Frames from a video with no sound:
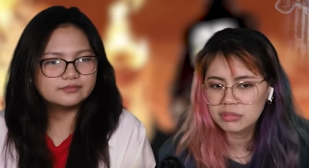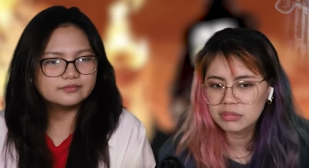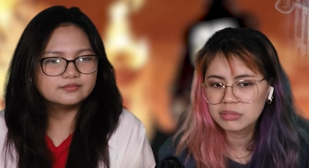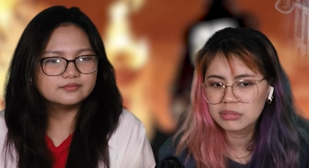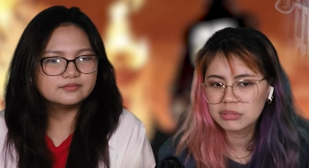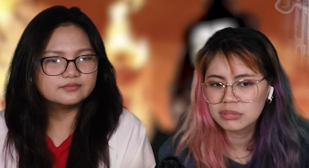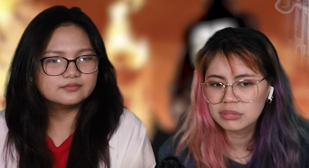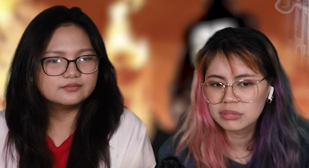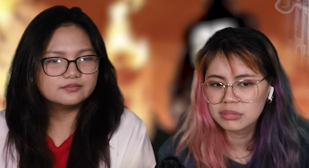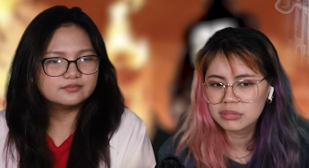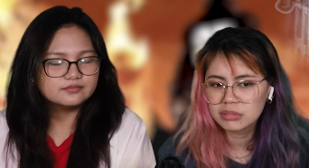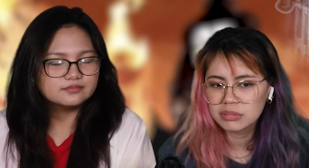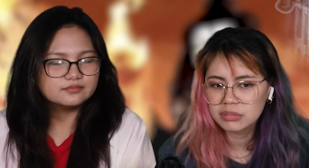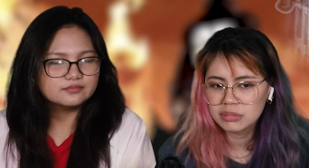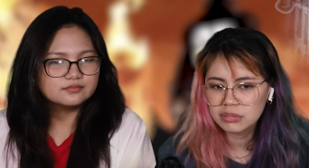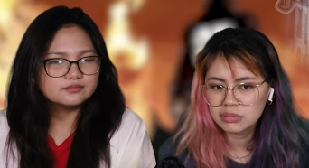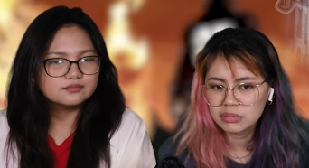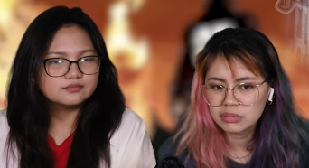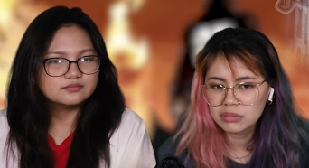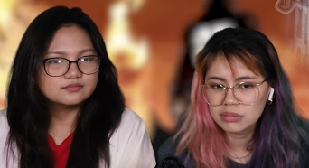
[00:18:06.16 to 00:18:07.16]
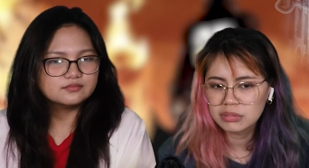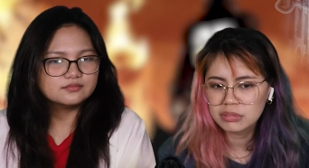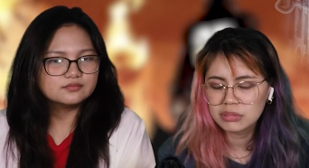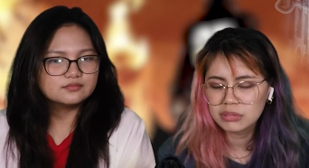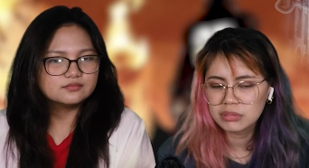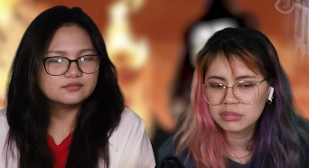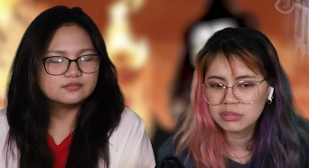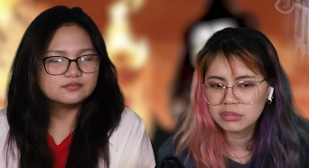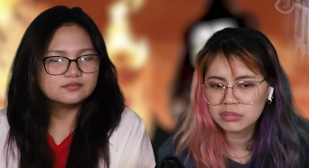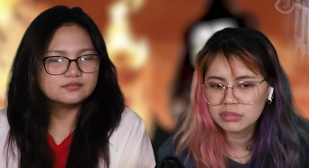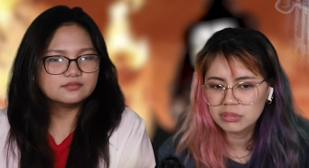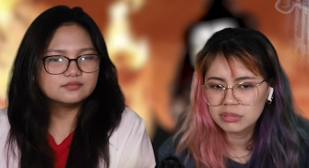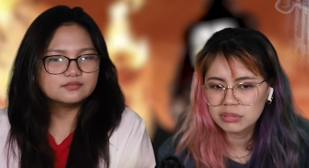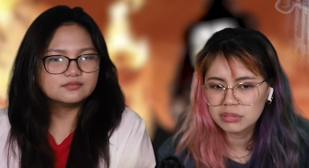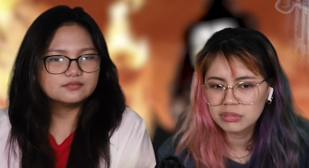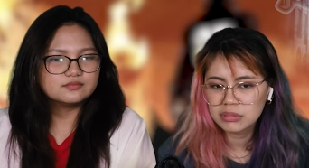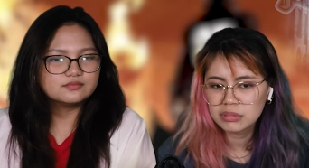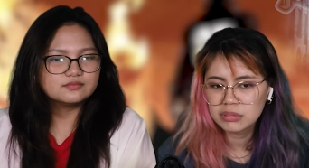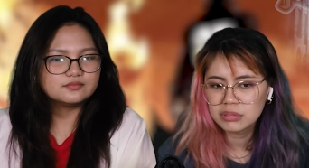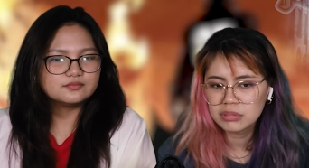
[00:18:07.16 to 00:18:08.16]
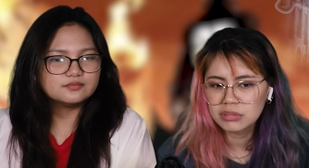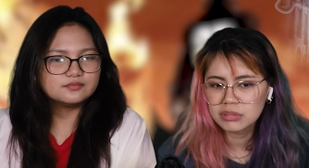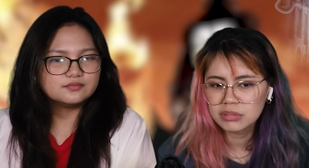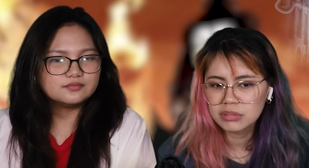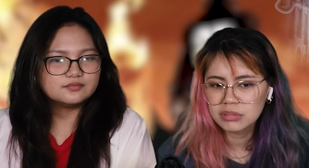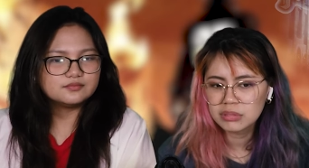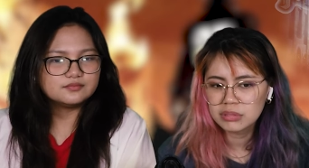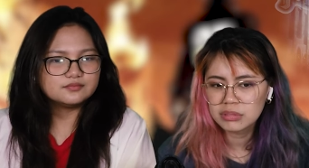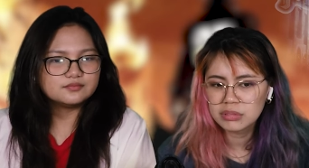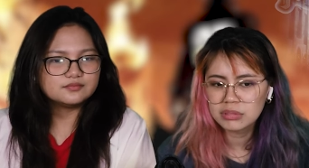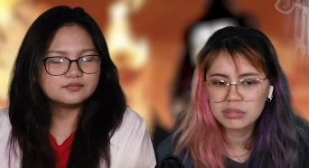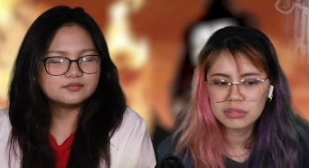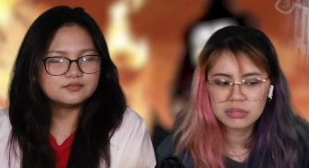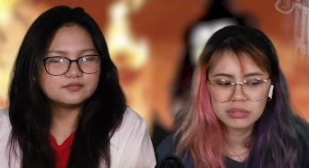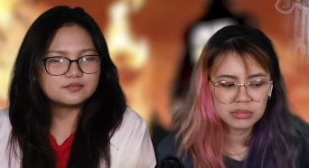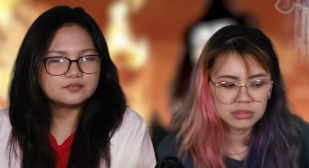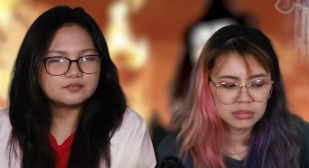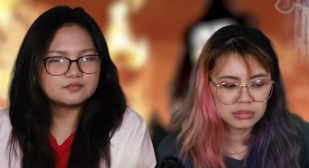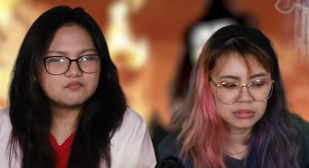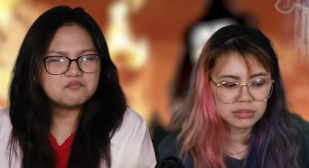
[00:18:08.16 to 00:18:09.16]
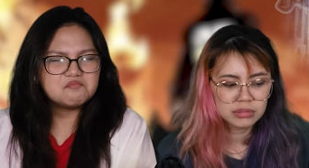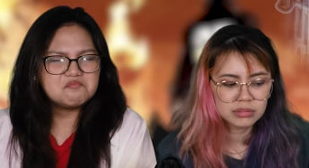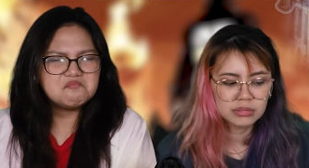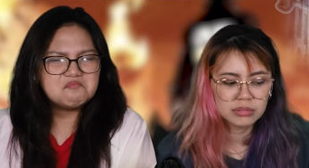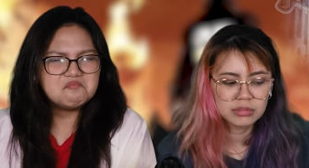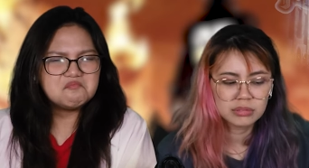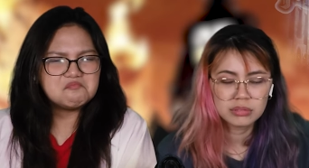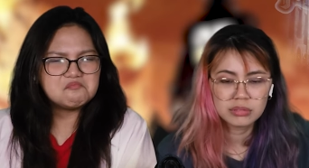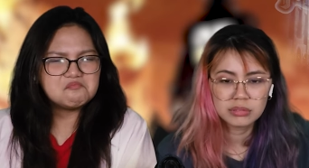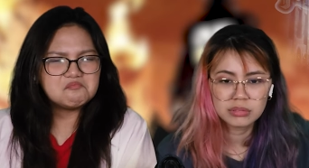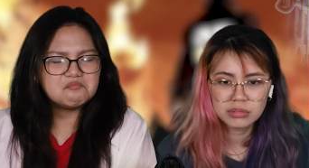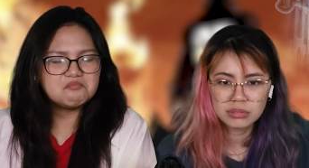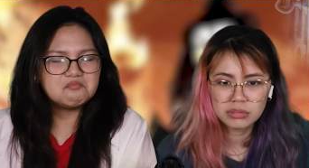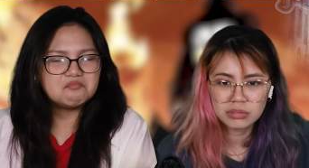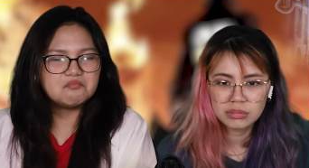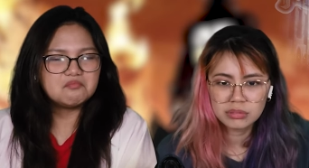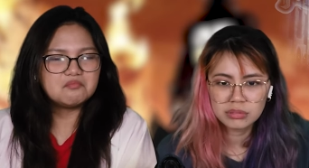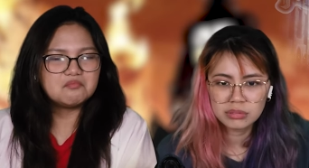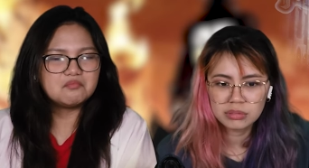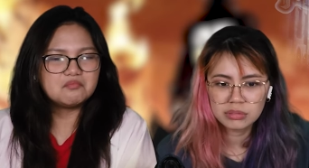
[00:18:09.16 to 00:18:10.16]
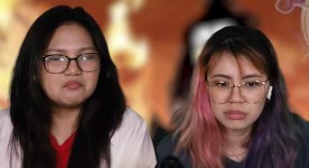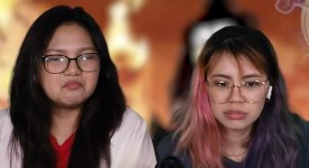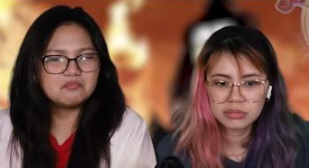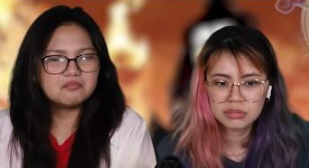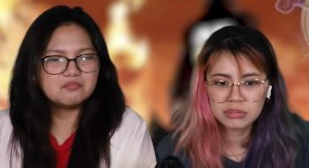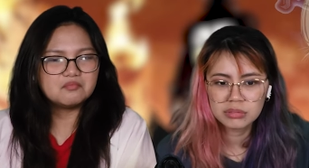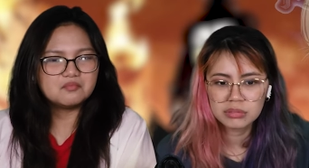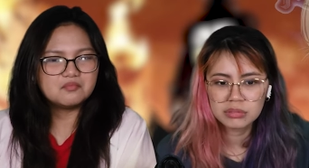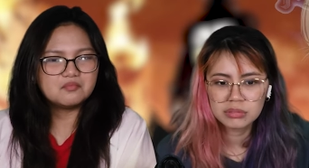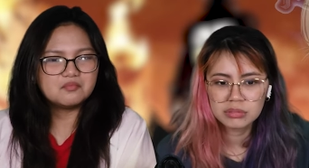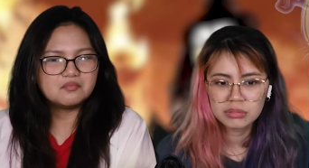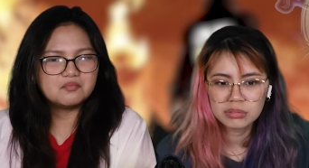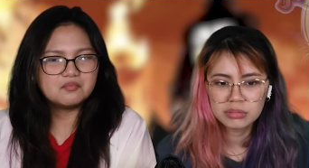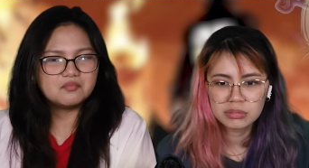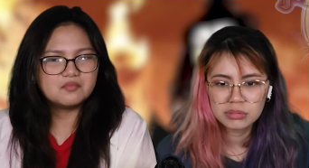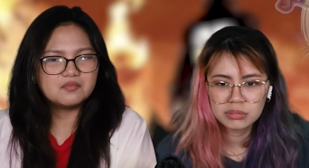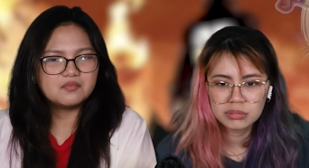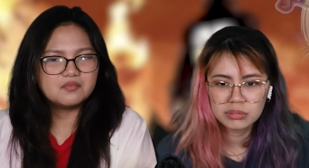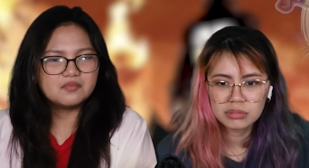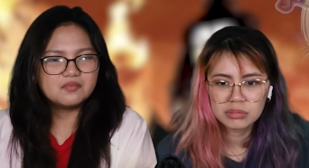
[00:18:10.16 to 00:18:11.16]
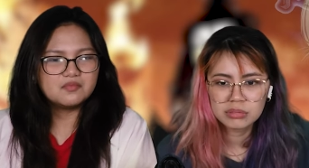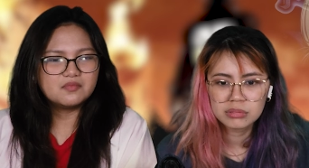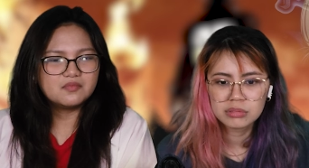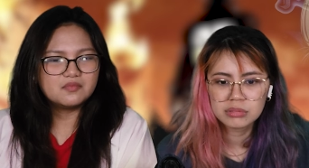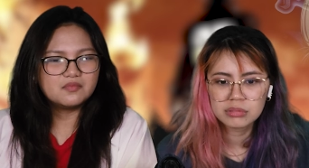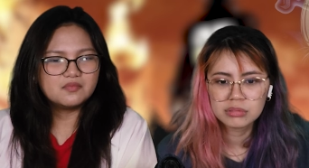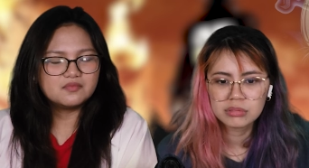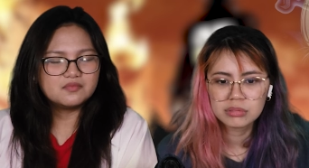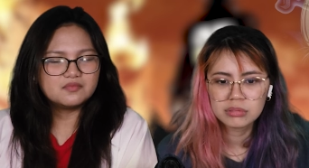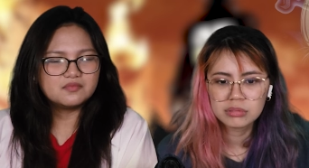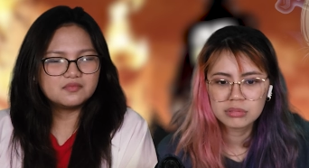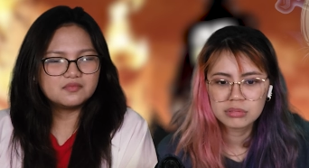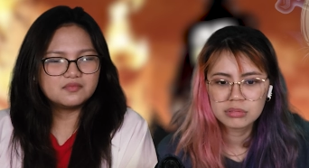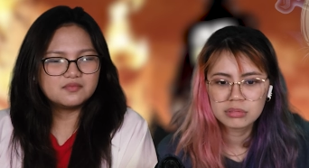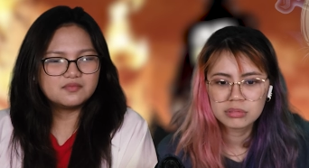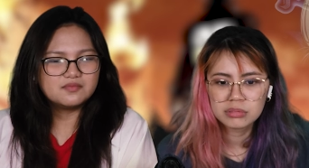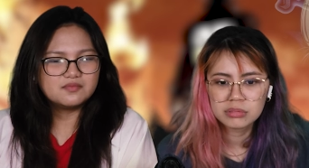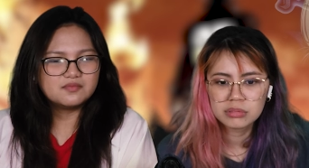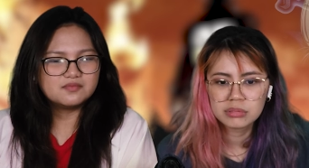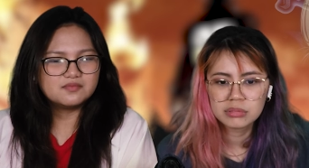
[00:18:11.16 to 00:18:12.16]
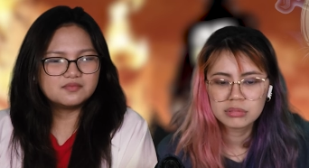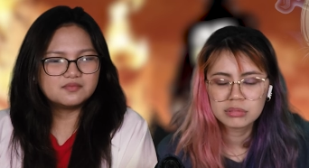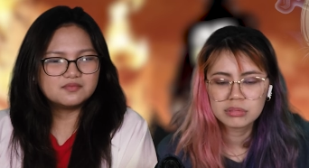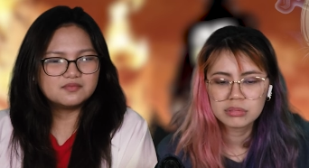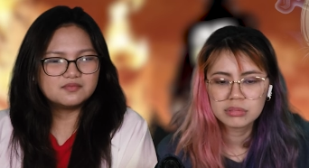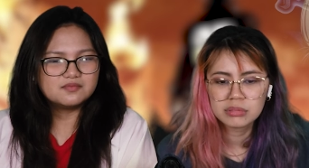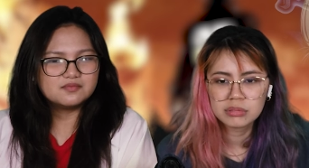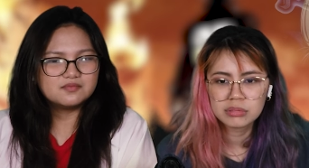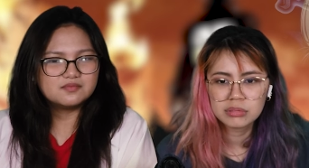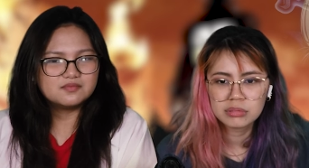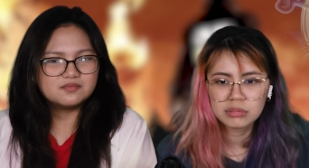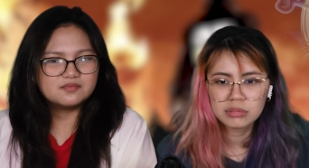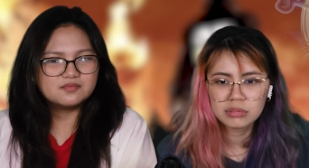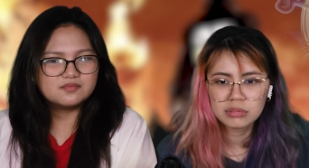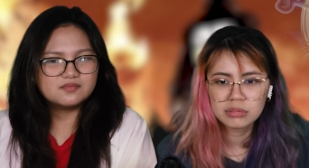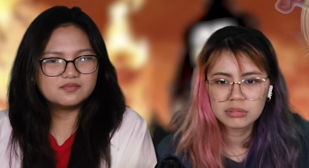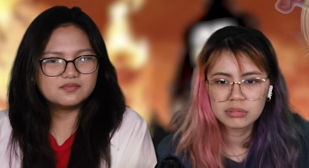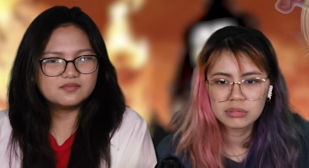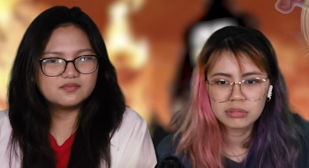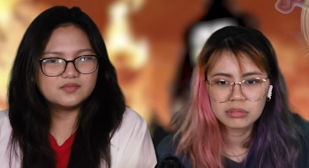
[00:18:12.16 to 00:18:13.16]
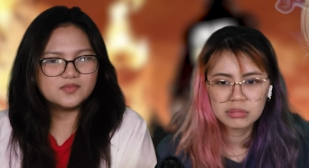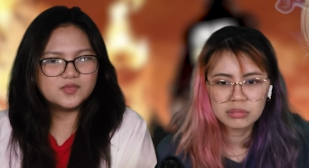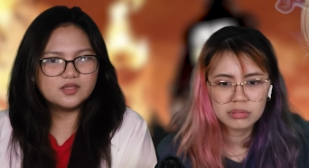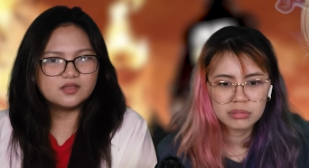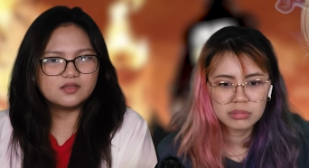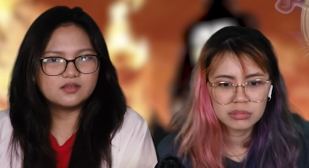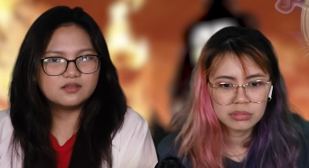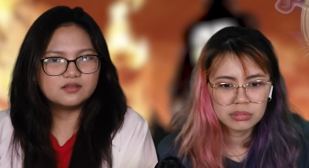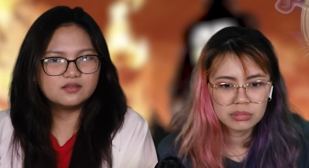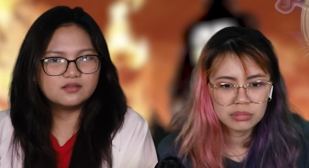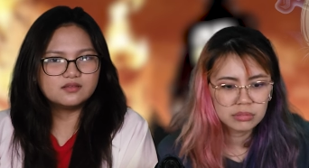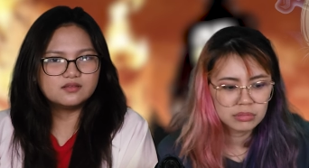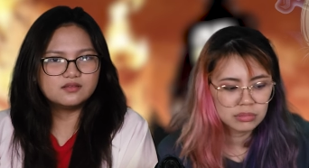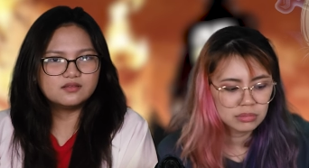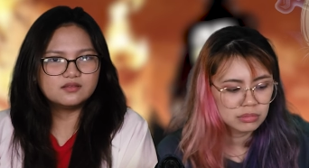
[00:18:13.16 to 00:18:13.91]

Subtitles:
[no speech]